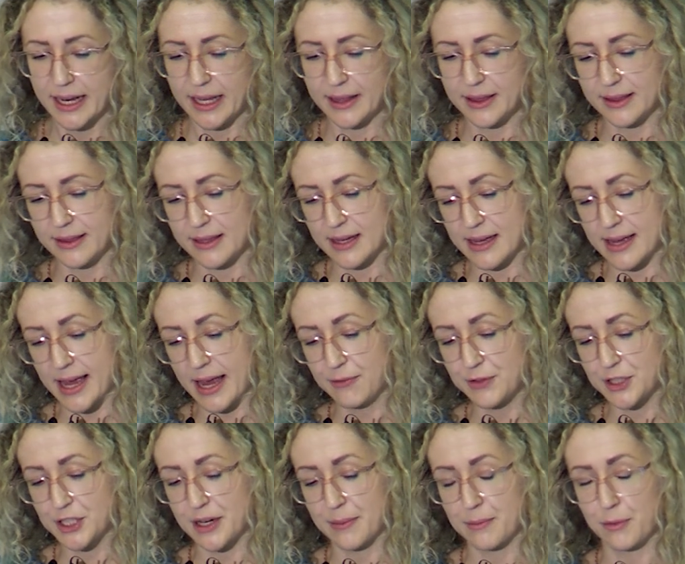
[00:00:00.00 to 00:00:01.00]
and the
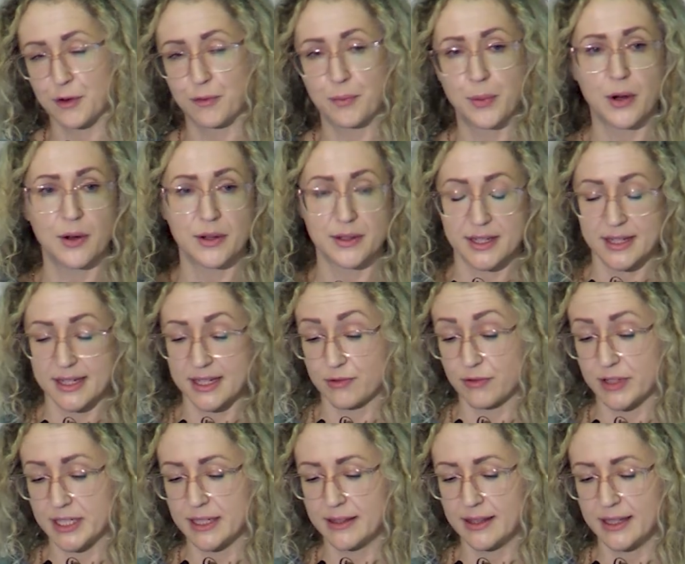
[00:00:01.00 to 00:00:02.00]
average number of pots is
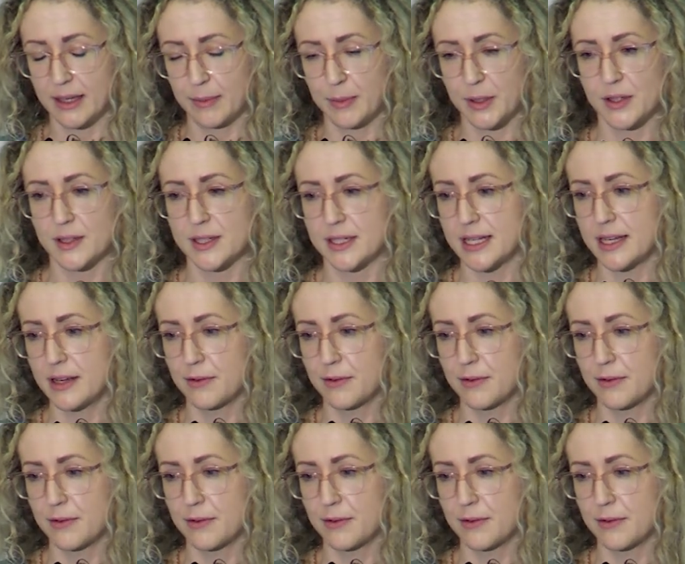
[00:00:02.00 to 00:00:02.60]
written there because